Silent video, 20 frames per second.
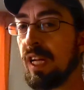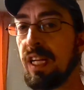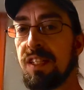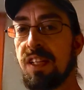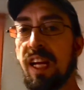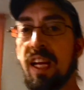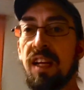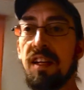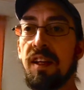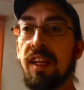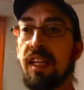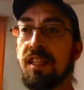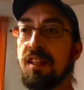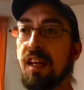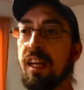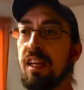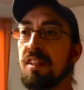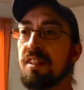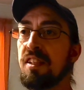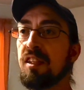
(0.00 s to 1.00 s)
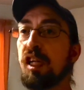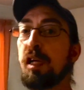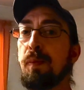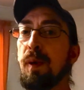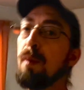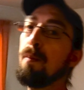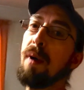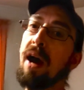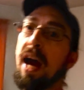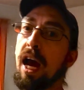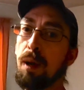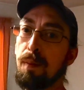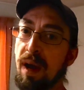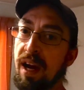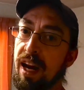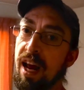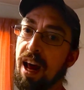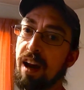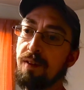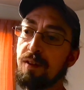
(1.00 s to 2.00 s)
it's like a sleeping bag
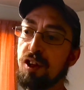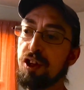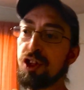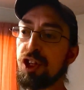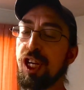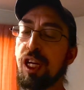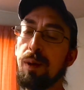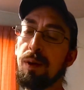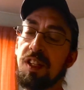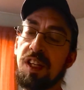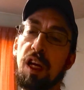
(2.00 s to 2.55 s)
made out of a sheet.